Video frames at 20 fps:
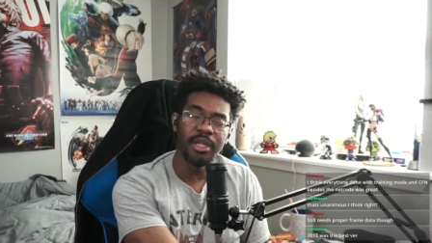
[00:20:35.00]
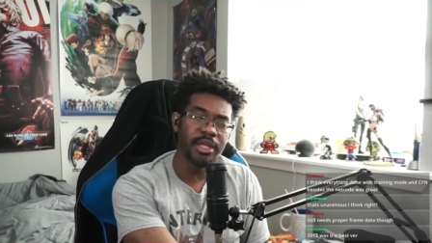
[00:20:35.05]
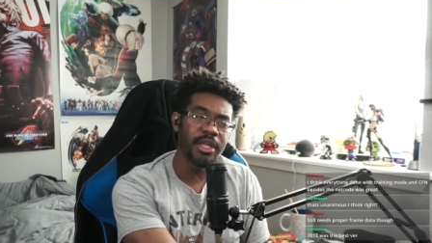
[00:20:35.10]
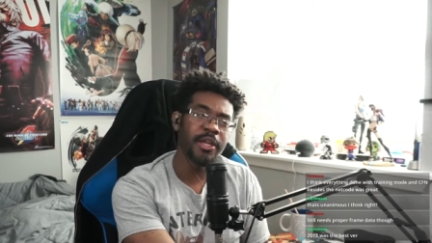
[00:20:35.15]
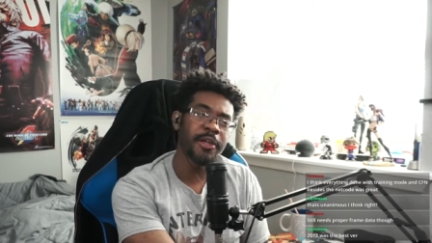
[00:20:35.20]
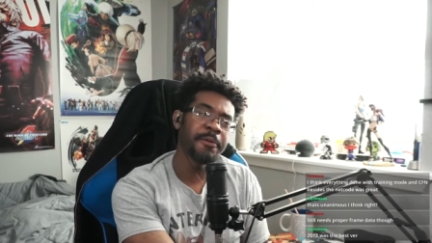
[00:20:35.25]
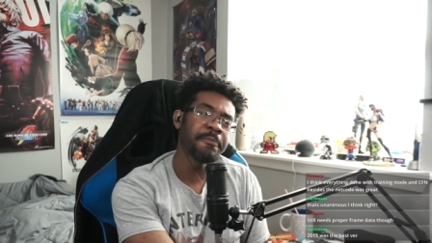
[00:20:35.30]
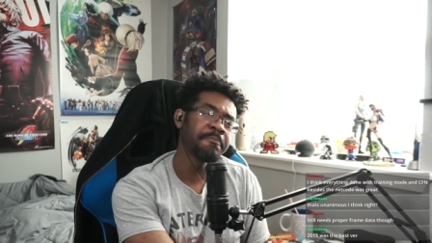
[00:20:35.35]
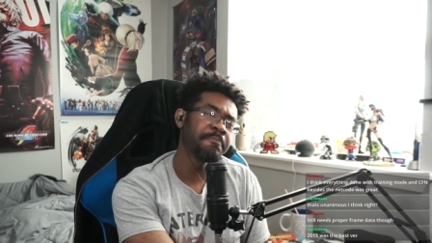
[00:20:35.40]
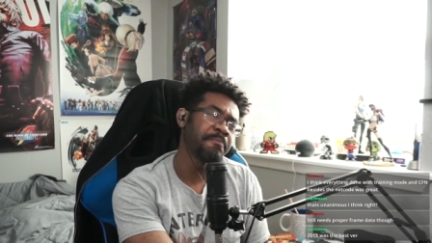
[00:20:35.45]

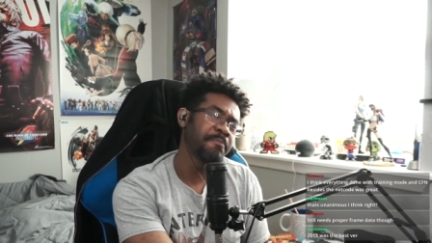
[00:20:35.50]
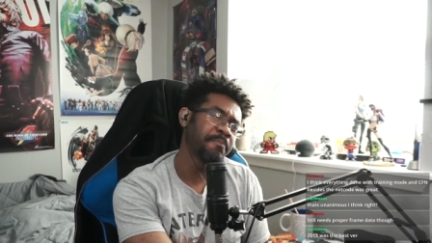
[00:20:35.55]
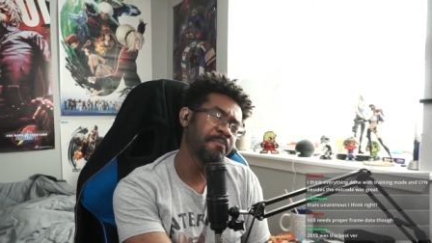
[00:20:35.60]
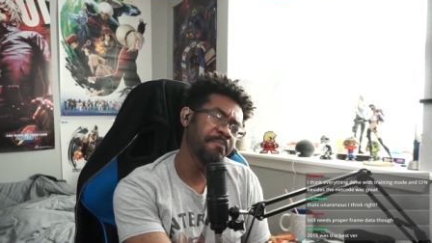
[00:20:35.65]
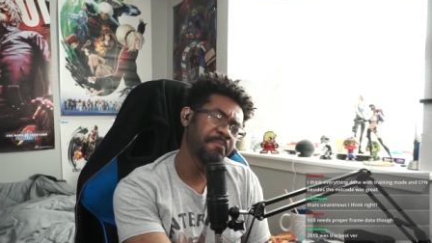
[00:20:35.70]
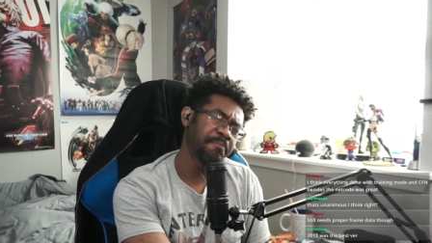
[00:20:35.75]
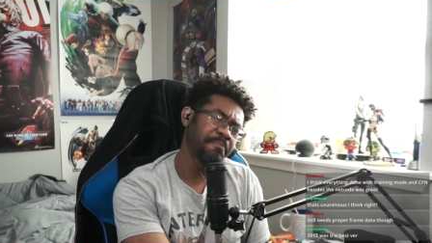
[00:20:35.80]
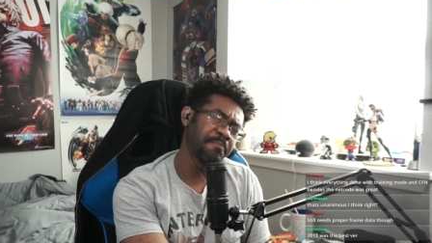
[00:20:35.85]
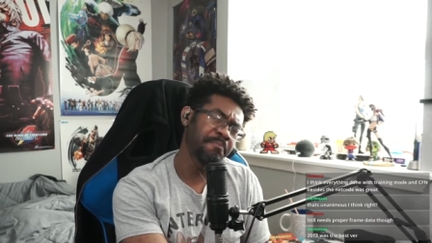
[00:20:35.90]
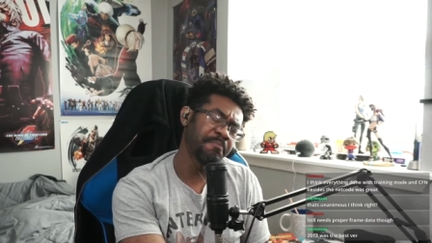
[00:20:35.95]
Yeah,
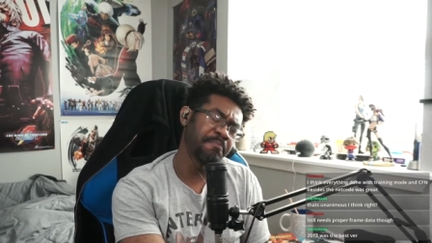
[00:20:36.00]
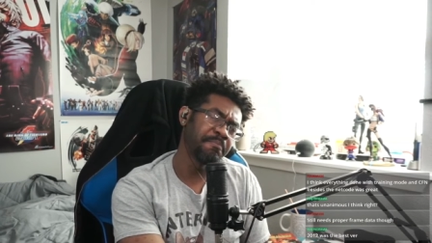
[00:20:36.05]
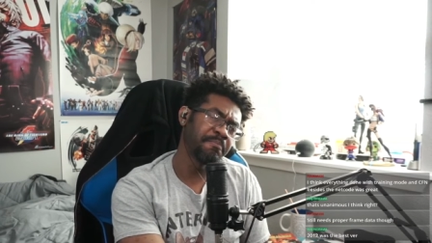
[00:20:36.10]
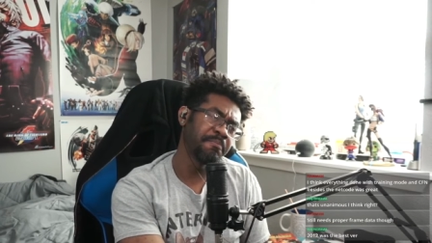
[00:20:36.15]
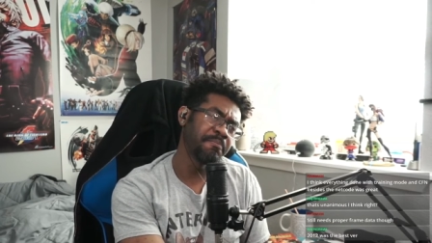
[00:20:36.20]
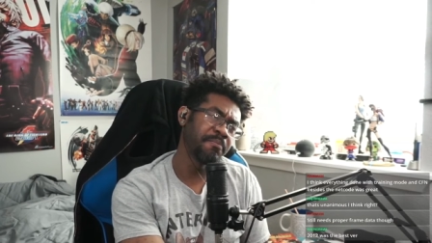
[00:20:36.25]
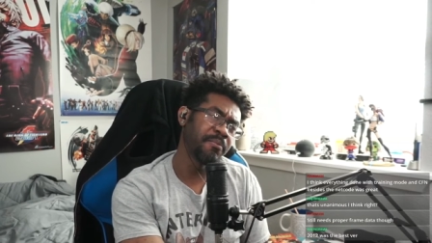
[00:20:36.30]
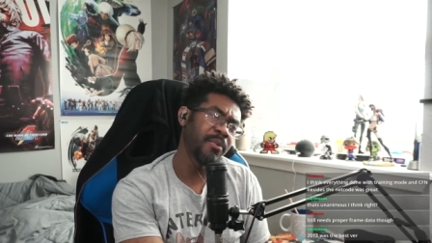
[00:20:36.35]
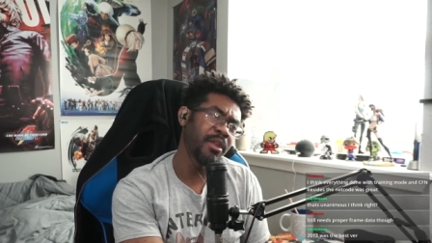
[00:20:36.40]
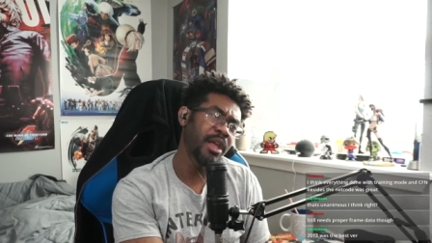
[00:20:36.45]

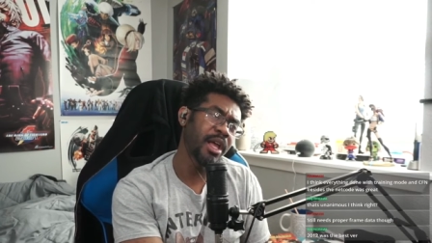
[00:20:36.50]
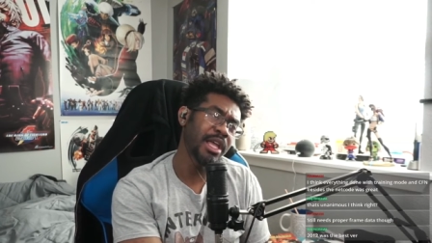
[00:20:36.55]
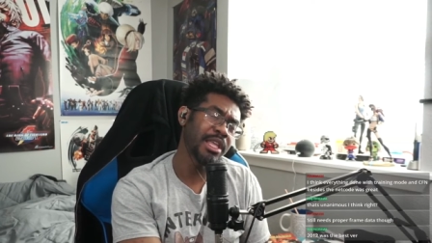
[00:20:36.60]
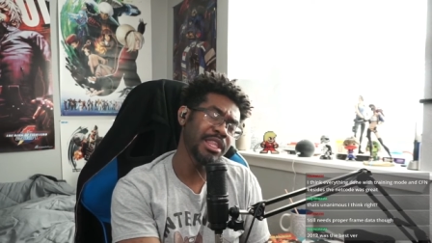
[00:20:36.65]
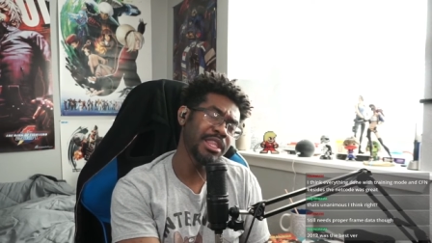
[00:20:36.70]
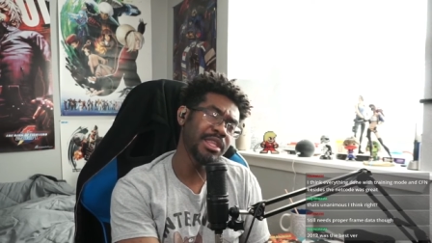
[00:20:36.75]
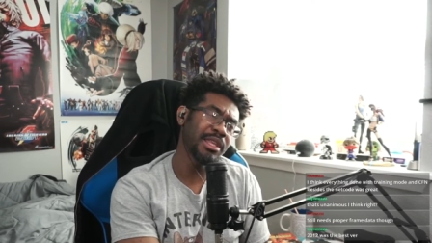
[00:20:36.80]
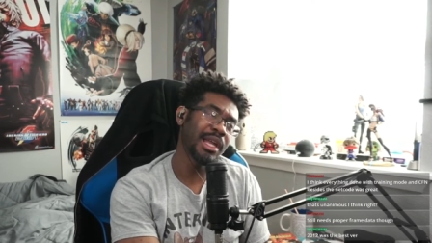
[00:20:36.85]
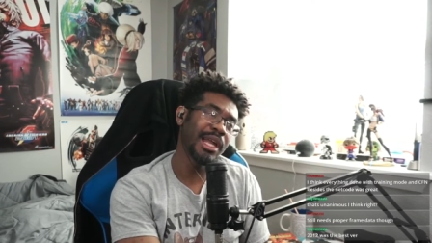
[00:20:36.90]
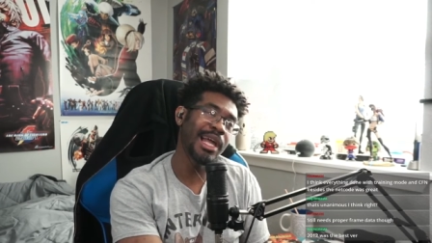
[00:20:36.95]
I
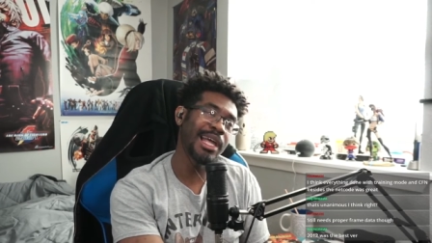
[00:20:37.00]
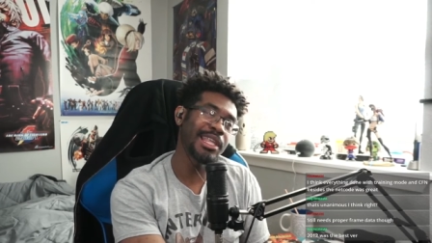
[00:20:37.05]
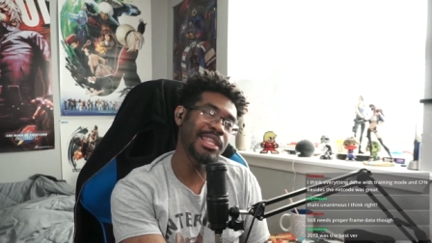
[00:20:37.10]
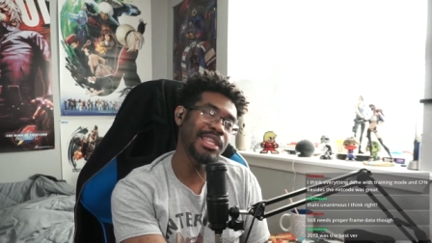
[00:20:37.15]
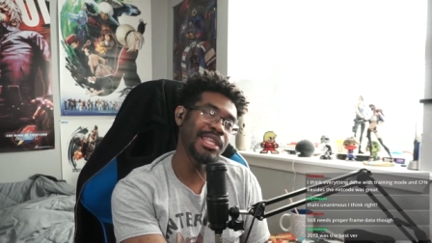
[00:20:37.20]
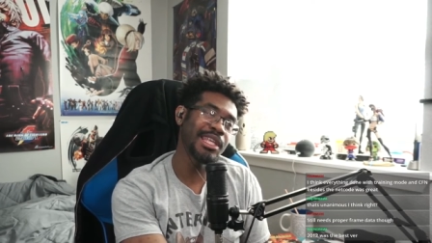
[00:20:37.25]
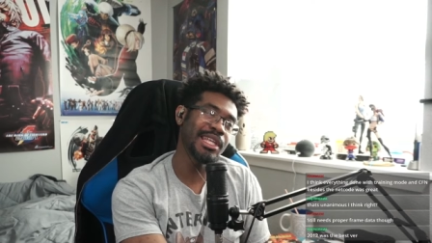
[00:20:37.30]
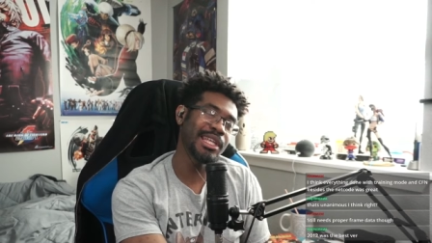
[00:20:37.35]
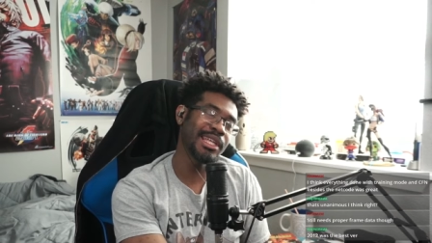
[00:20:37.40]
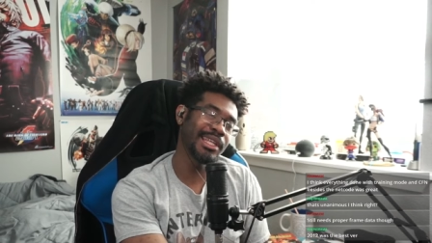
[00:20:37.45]
I
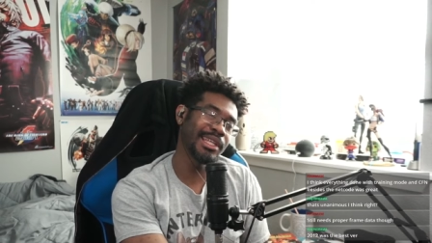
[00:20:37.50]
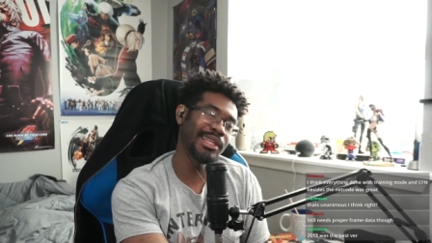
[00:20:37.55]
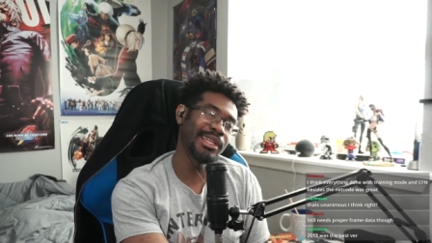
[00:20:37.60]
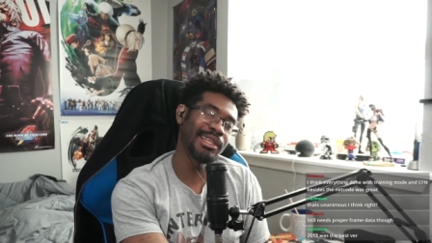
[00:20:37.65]
think